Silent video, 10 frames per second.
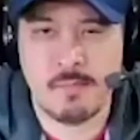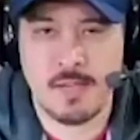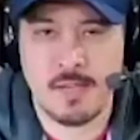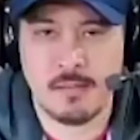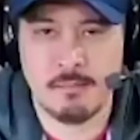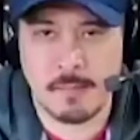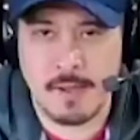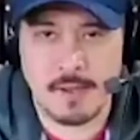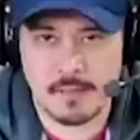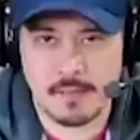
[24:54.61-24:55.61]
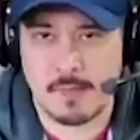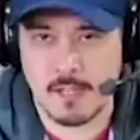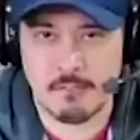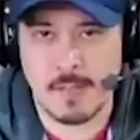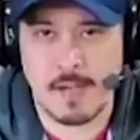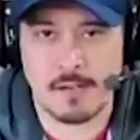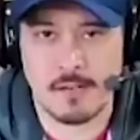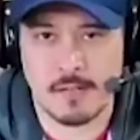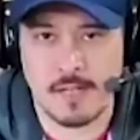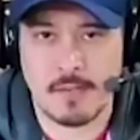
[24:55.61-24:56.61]
my pads like my glove blocker and
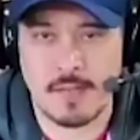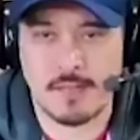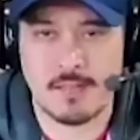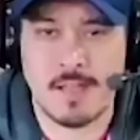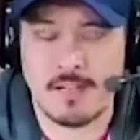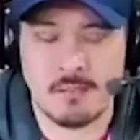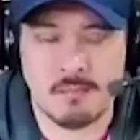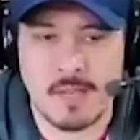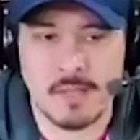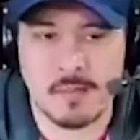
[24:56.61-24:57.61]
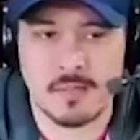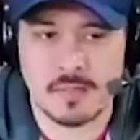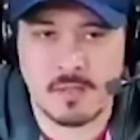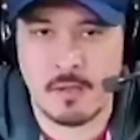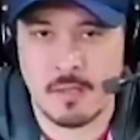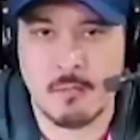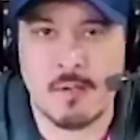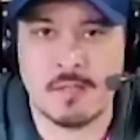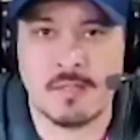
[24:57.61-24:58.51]
leg pads, I didn't buy those all at once.